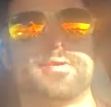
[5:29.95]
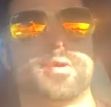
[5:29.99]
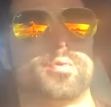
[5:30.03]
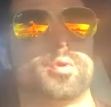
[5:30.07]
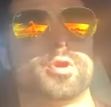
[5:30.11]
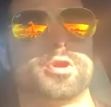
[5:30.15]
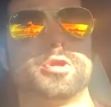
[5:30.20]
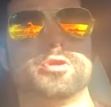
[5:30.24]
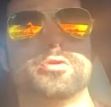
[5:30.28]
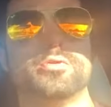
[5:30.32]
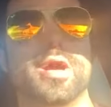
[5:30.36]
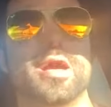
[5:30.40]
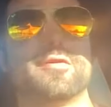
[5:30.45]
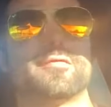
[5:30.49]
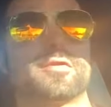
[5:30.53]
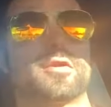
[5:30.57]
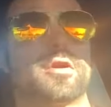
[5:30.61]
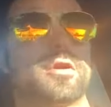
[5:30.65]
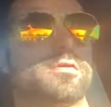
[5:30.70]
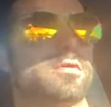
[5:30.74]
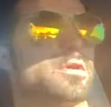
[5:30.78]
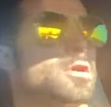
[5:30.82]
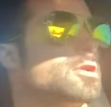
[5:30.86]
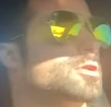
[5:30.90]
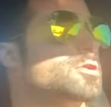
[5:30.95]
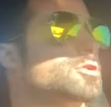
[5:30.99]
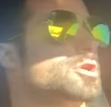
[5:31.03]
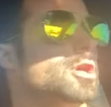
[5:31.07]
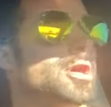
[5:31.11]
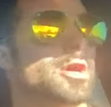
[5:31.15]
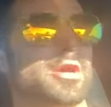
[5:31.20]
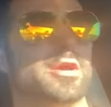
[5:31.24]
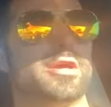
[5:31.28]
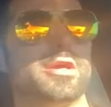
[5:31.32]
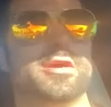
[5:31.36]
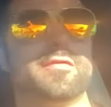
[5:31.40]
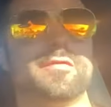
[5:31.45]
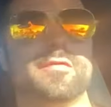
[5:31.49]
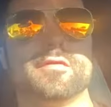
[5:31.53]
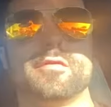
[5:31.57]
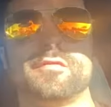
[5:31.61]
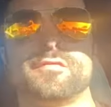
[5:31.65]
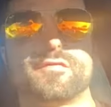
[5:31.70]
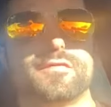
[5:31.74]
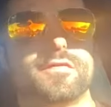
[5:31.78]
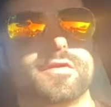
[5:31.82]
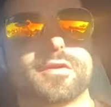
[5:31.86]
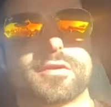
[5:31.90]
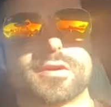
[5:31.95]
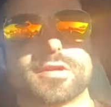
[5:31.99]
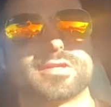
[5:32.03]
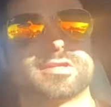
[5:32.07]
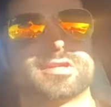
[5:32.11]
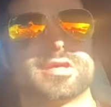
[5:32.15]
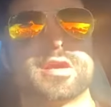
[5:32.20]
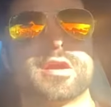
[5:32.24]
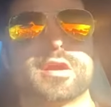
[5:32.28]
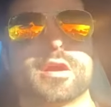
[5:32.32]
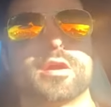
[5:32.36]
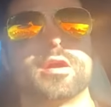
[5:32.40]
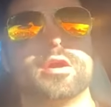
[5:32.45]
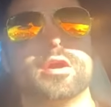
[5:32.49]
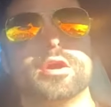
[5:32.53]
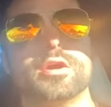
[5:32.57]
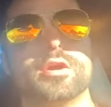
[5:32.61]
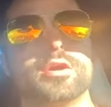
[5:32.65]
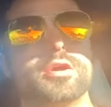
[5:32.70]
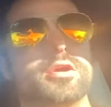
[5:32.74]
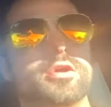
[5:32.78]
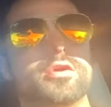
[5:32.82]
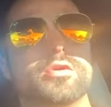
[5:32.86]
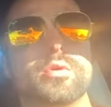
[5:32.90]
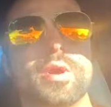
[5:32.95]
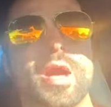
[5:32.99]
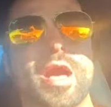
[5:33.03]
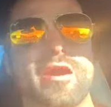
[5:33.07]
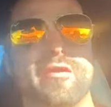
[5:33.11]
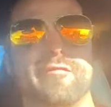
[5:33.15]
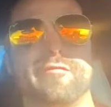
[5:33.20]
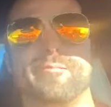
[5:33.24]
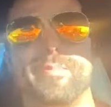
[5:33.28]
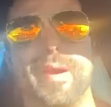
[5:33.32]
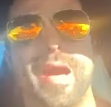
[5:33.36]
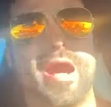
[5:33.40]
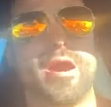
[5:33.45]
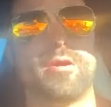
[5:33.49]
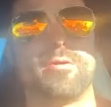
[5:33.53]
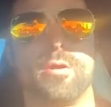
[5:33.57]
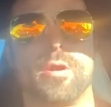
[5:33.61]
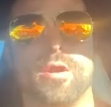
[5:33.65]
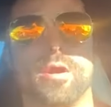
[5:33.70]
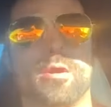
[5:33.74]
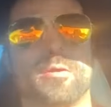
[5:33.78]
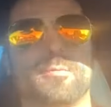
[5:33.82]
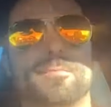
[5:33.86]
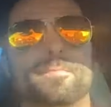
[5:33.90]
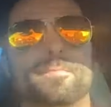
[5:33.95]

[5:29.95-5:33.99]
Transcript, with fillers: But when you have courage, even if fear is there, you have power.